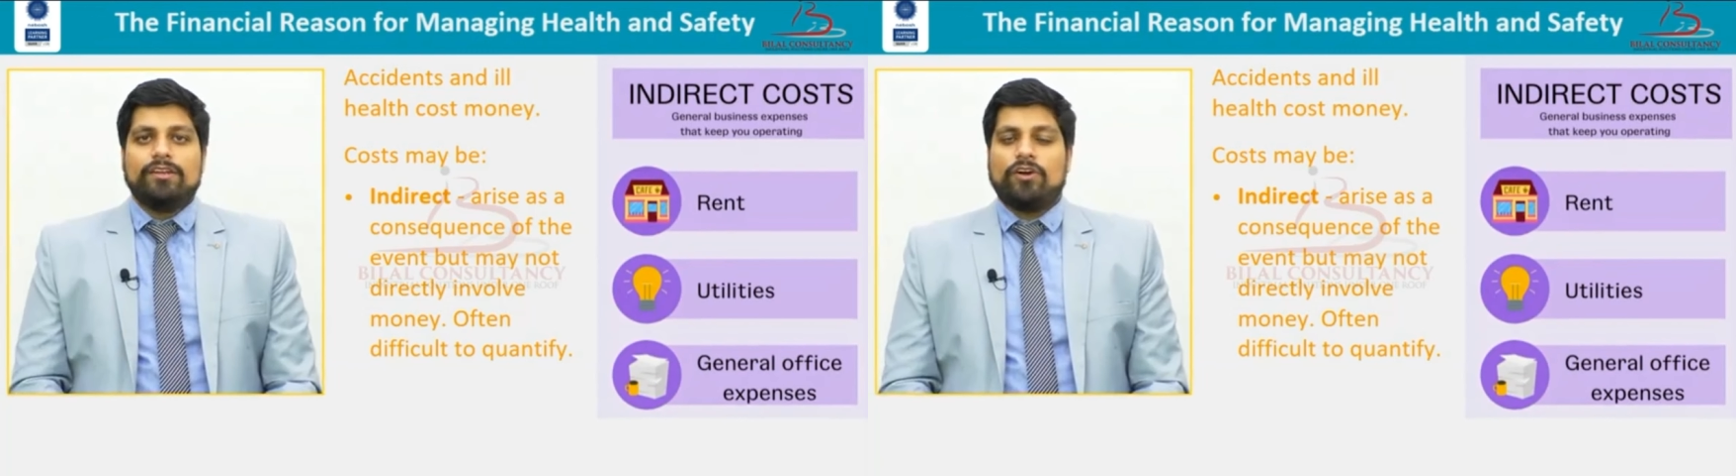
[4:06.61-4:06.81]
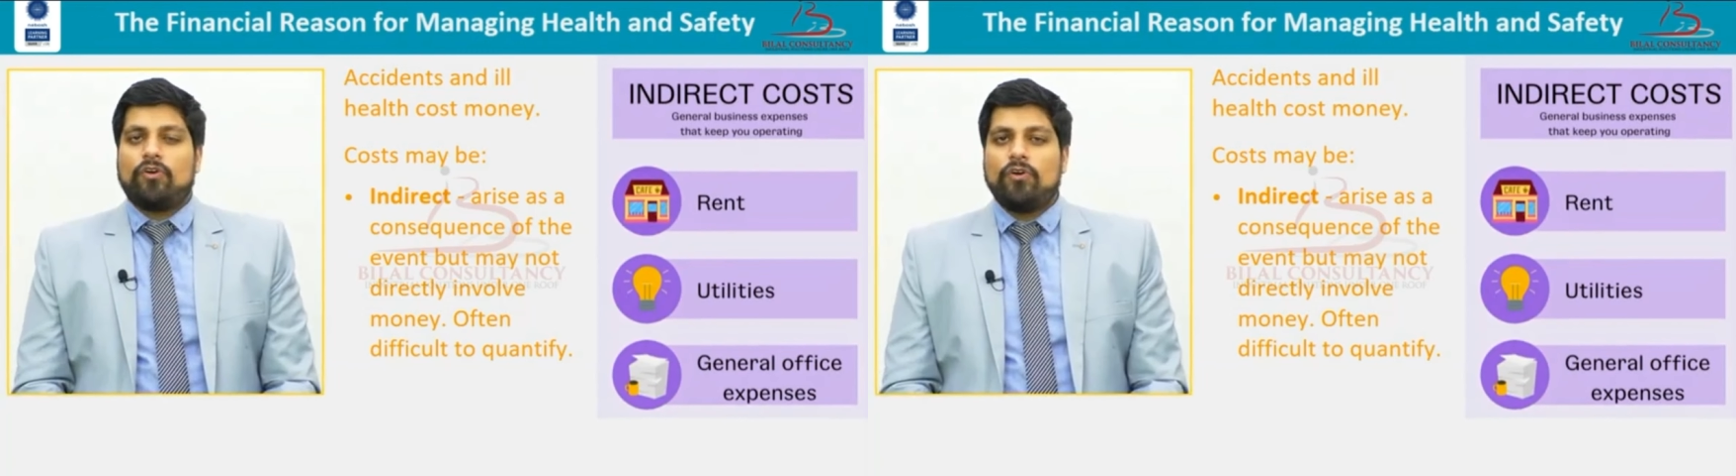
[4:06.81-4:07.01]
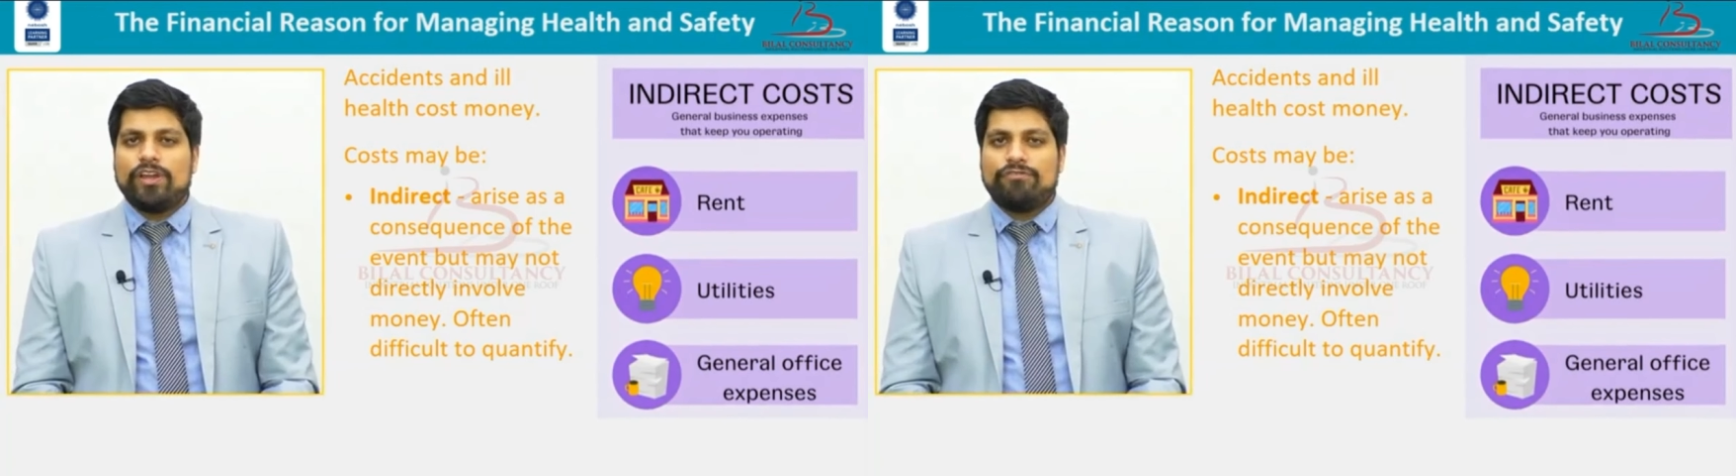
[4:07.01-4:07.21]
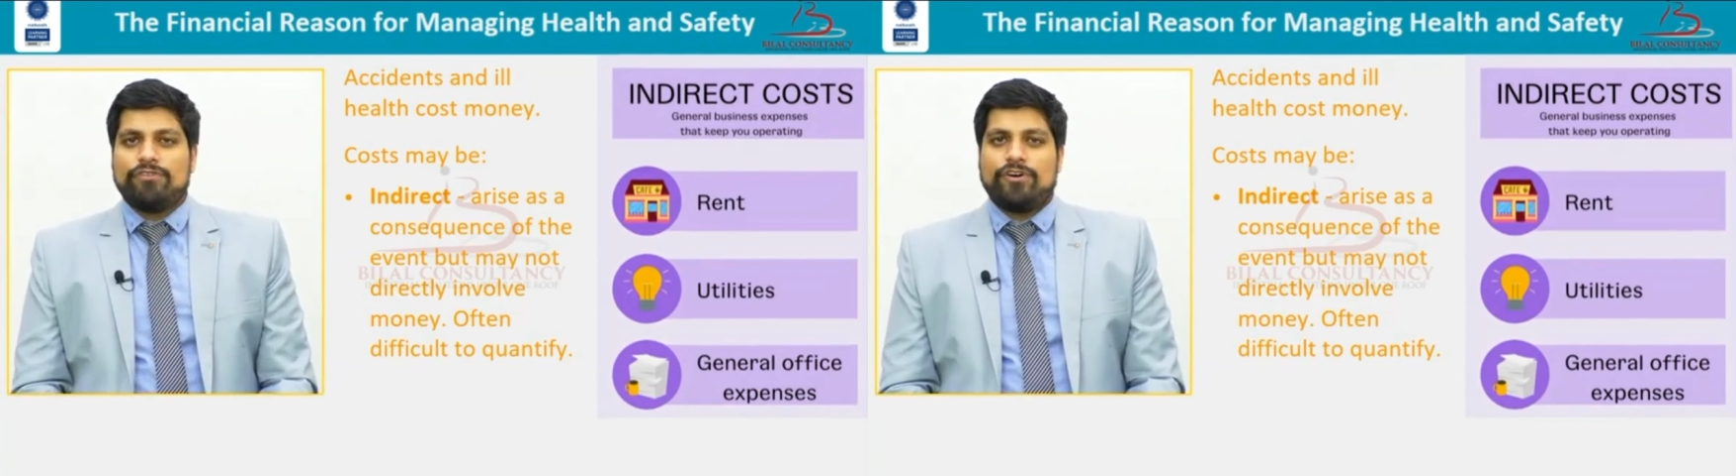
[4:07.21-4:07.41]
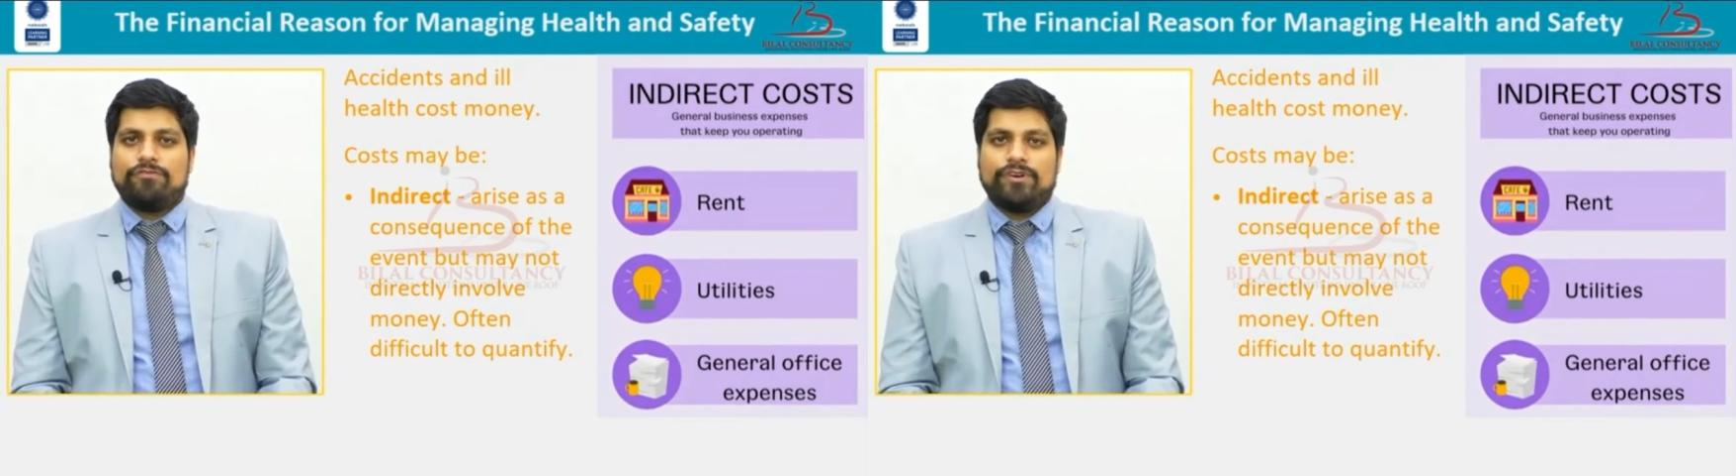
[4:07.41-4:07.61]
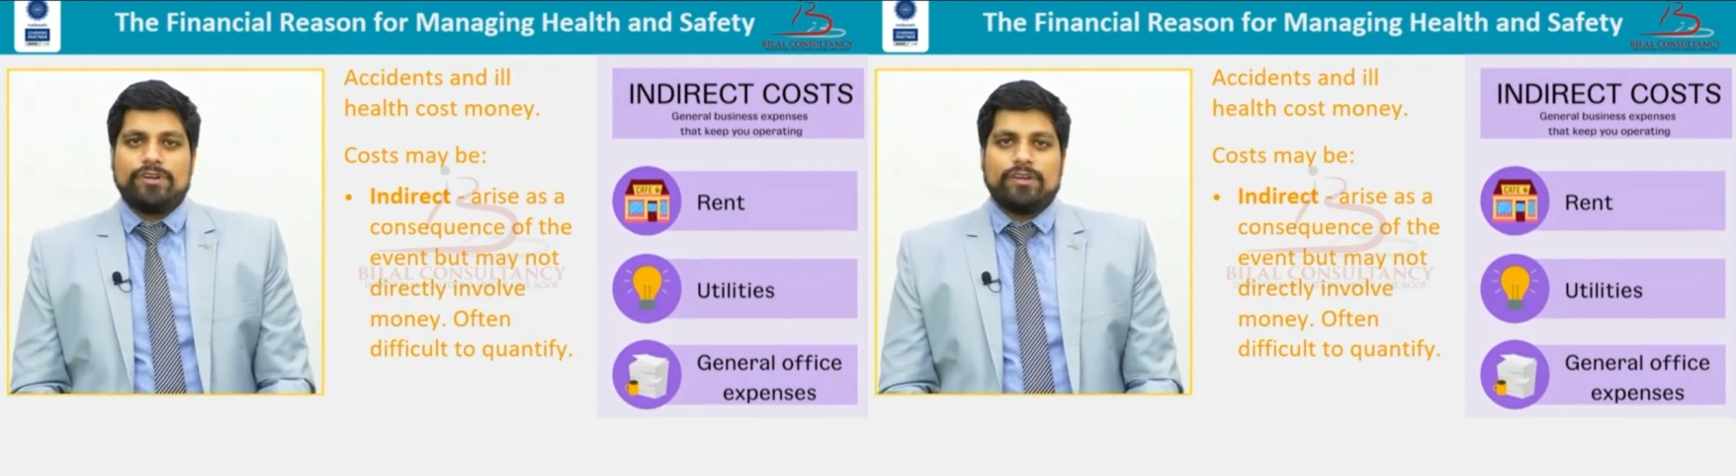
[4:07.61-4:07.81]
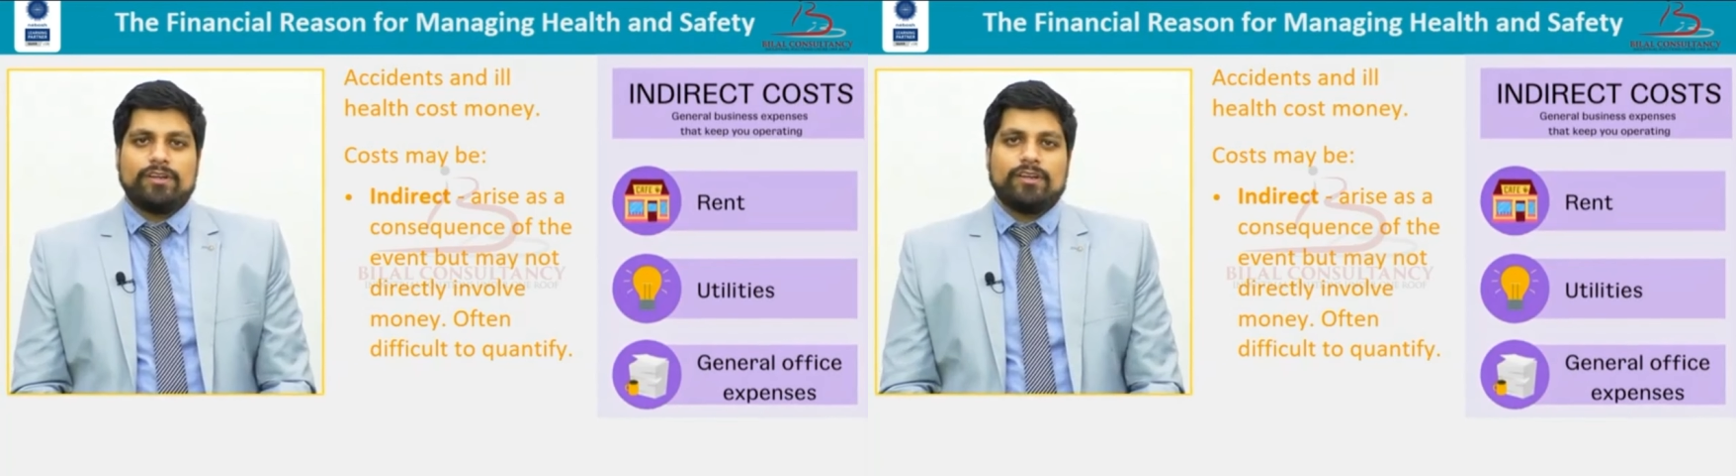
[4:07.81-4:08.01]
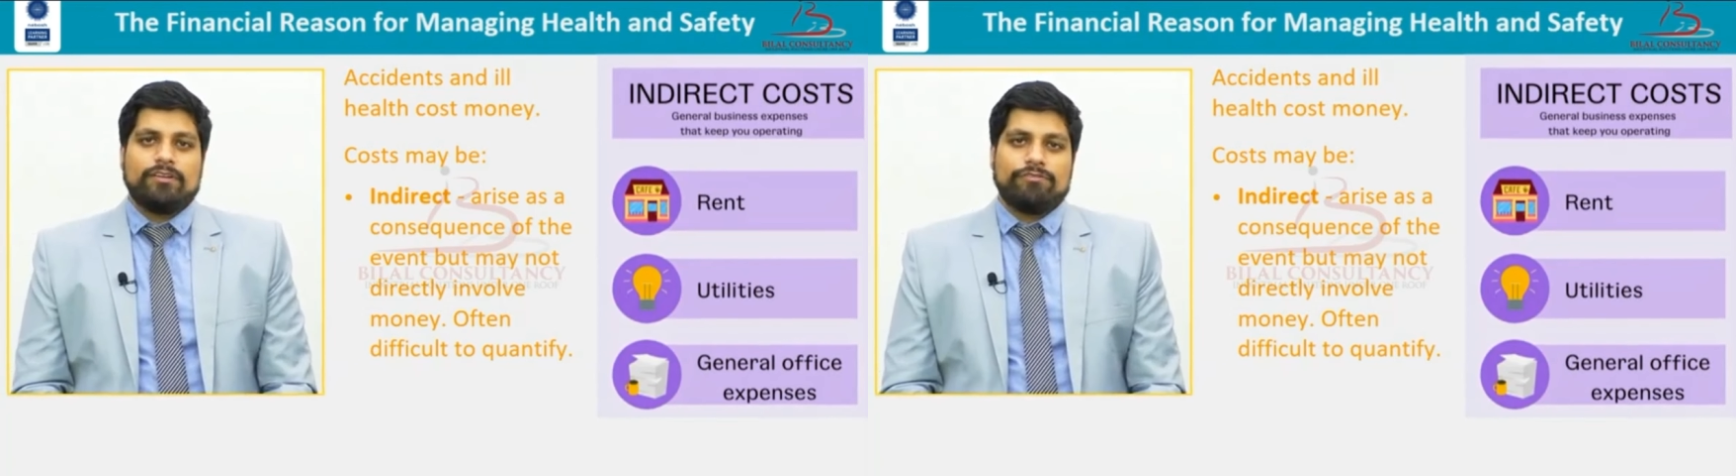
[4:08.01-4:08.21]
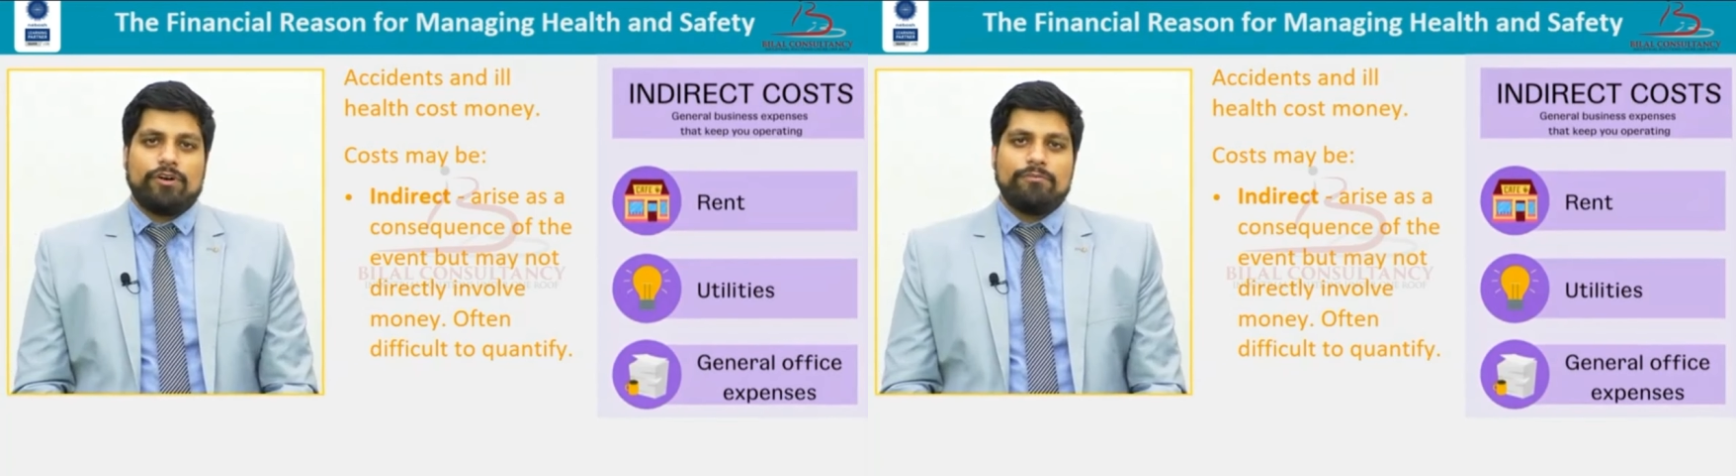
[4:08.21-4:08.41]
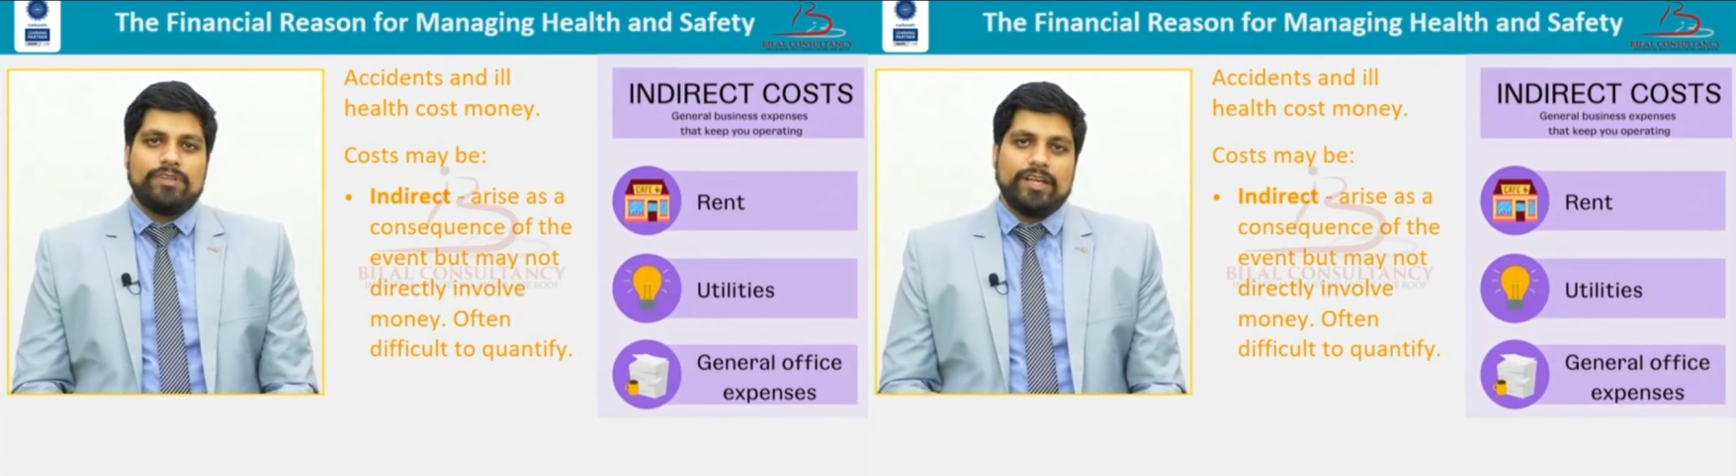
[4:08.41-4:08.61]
Now going forward, from